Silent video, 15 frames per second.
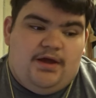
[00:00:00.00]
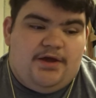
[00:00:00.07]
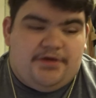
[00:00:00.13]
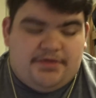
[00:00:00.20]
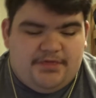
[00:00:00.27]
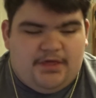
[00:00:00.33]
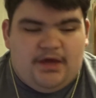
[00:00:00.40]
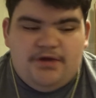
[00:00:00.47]

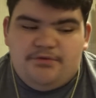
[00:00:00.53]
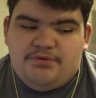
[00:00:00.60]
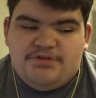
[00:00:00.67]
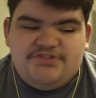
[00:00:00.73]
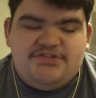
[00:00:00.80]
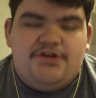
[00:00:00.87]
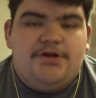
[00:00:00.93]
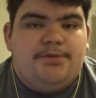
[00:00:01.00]
I kind of want to
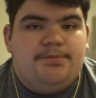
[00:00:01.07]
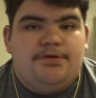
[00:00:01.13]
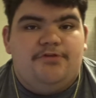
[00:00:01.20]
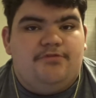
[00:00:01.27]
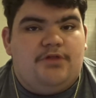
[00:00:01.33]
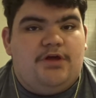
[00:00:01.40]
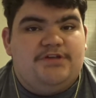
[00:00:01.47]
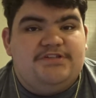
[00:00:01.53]
start
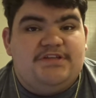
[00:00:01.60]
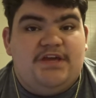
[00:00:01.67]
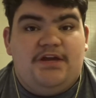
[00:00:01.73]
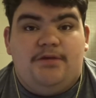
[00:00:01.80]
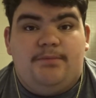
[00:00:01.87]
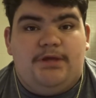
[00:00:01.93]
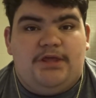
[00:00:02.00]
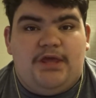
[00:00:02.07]
uploading vlogs again
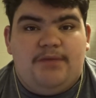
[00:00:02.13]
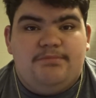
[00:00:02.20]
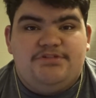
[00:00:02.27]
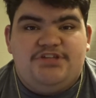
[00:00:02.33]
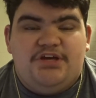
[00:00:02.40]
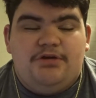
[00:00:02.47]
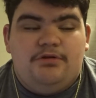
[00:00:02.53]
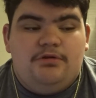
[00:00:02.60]
on my gaming
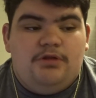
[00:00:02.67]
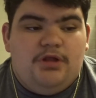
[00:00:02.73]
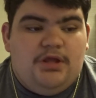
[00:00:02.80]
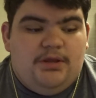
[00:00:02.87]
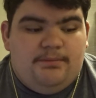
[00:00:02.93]
channel,